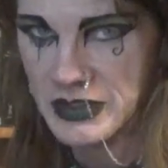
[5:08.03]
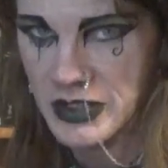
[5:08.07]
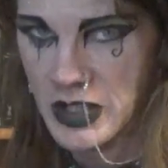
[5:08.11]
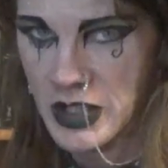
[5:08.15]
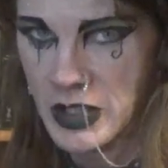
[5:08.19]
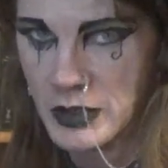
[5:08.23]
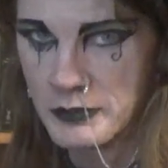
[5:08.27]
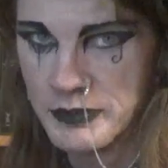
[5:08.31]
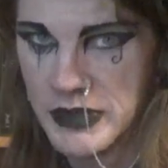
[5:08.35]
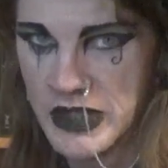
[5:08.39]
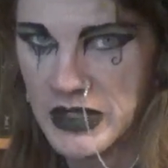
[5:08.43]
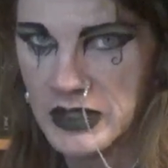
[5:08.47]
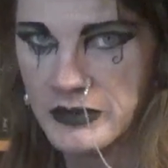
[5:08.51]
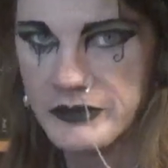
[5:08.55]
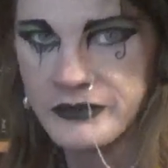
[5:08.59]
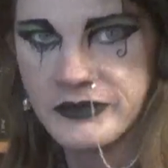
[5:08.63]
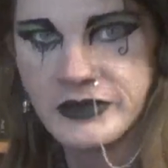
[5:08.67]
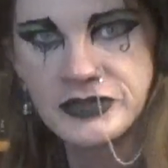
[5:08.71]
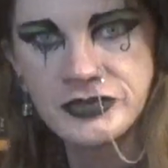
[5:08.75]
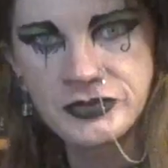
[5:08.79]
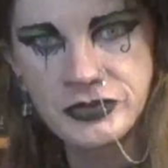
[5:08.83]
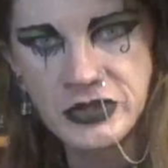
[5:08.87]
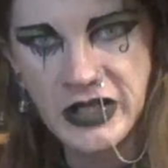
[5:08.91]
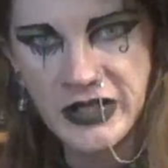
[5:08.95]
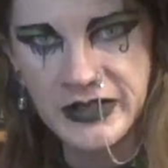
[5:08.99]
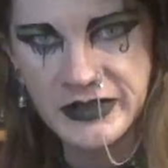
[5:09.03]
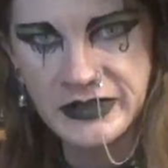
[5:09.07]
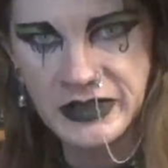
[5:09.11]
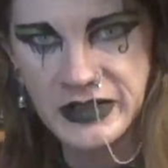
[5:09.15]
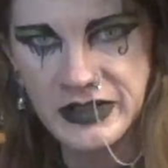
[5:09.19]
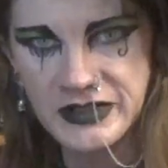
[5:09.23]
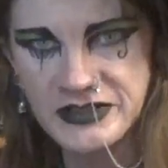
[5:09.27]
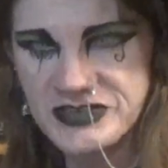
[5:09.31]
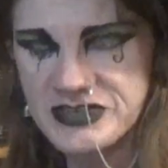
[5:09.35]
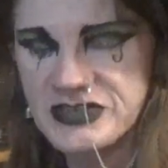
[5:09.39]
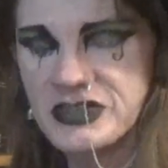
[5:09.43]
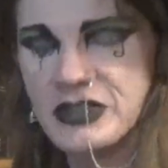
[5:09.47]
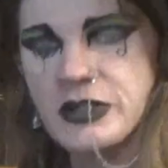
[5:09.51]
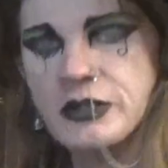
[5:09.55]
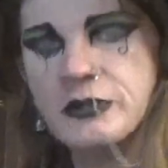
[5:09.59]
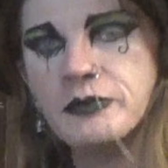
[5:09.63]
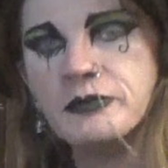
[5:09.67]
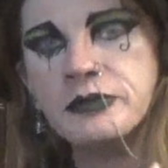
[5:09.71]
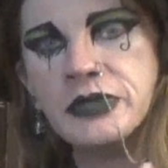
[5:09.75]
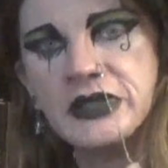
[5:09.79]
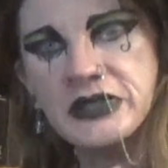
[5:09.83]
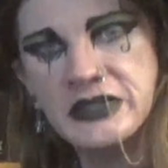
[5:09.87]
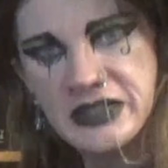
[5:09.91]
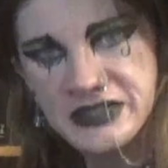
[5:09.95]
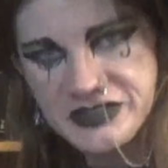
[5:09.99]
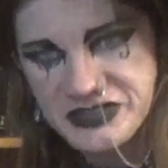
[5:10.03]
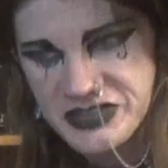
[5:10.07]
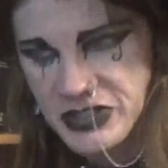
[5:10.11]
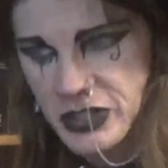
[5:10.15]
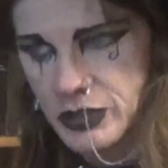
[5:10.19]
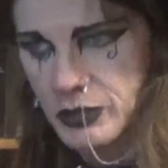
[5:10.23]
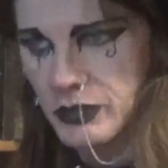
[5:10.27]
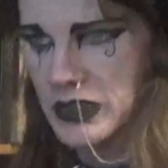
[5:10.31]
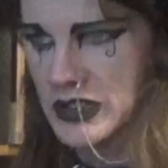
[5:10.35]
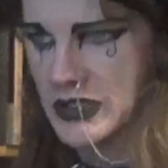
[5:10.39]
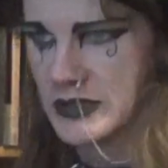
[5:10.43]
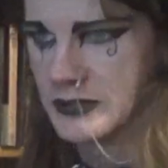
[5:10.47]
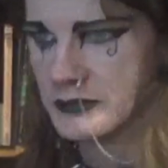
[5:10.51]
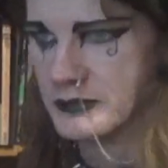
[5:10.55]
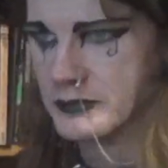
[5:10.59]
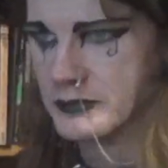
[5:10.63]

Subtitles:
about the Try Guys. But let's go on.